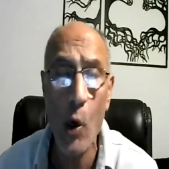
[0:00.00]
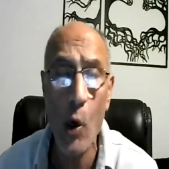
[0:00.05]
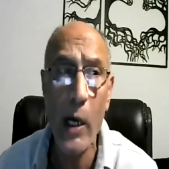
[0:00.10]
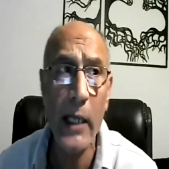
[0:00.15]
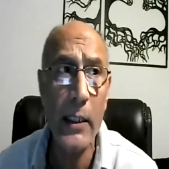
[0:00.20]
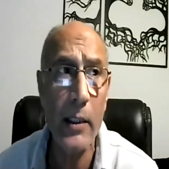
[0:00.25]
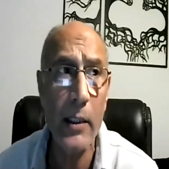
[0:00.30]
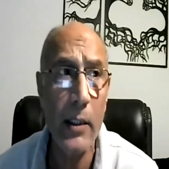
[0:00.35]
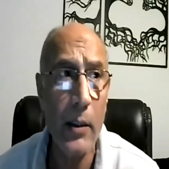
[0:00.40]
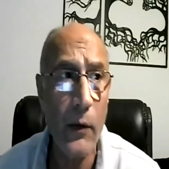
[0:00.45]

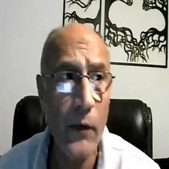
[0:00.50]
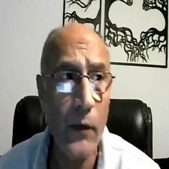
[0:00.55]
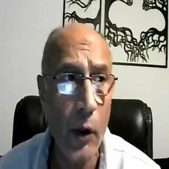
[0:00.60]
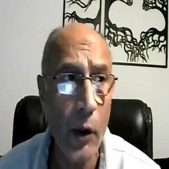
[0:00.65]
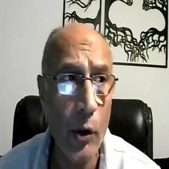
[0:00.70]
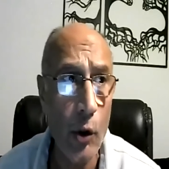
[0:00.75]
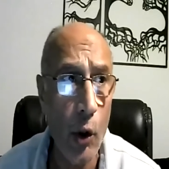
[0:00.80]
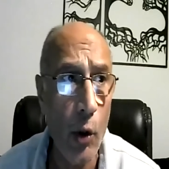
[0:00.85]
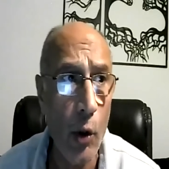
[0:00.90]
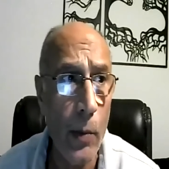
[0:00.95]
8th of
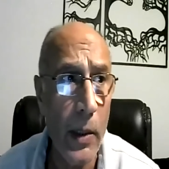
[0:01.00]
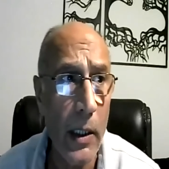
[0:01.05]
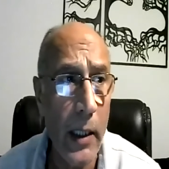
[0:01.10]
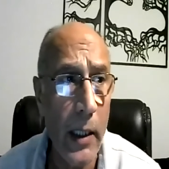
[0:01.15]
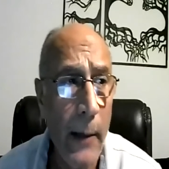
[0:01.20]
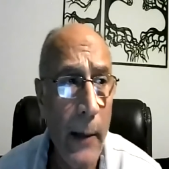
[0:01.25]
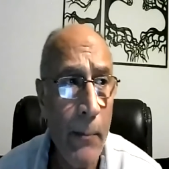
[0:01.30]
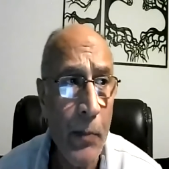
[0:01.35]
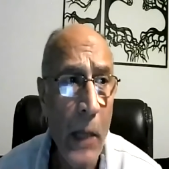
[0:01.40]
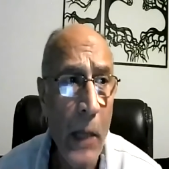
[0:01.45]
October,
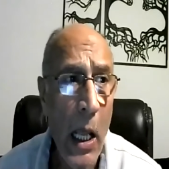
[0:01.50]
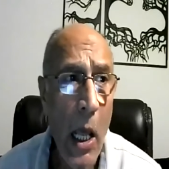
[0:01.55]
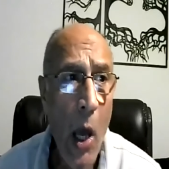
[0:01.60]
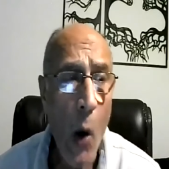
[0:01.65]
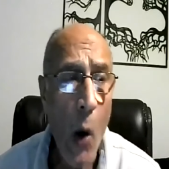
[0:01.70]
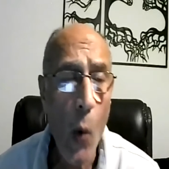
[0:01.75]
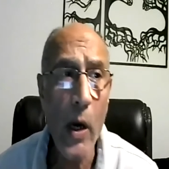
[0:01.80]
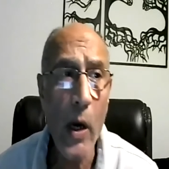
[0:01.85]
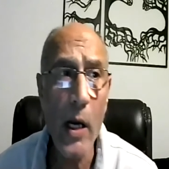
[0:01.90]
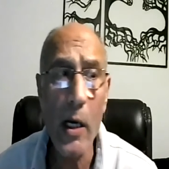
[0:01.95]

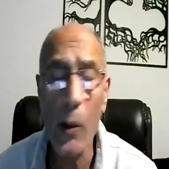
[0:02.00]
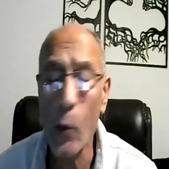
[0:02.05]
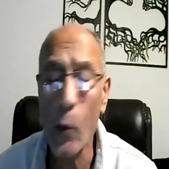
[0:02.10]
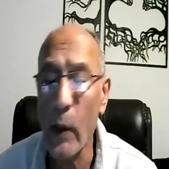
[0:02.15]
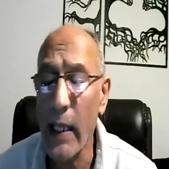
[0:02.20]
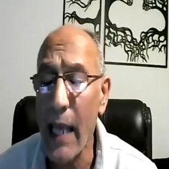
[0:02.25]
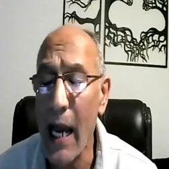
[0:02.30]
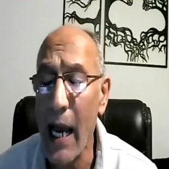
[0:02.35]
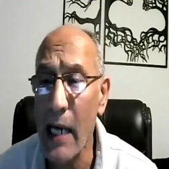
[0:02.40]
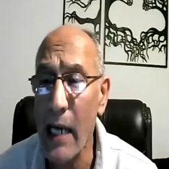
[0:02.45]
where
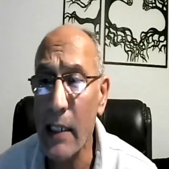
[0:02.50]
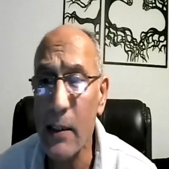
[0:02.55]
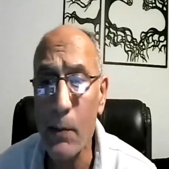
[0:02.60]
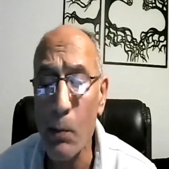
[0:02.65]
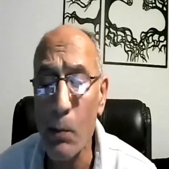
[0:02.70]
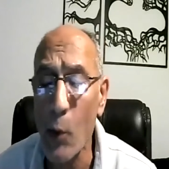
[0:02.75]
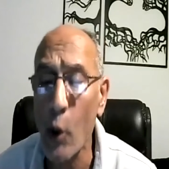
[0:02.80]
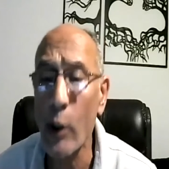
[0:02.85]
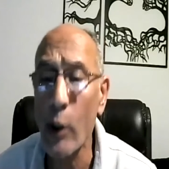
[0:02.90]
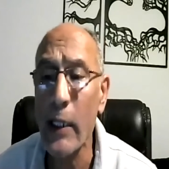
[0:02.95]
we had
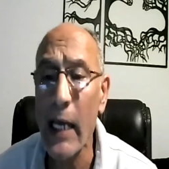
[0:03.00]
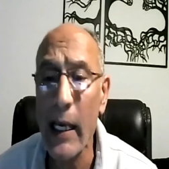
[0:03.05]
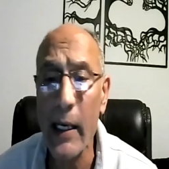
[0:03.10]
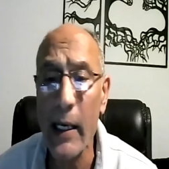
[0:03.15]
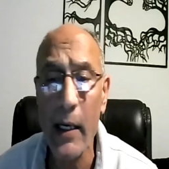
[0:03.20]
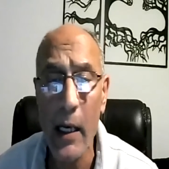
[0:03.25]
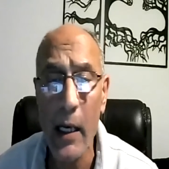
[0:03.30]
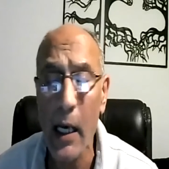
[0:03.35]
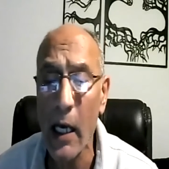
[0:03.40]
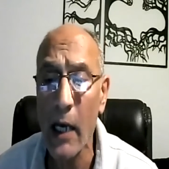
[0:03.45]
more
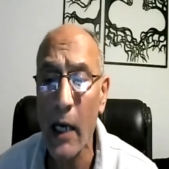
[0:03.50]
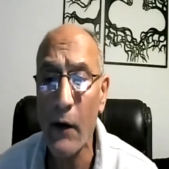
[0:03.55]
than uh,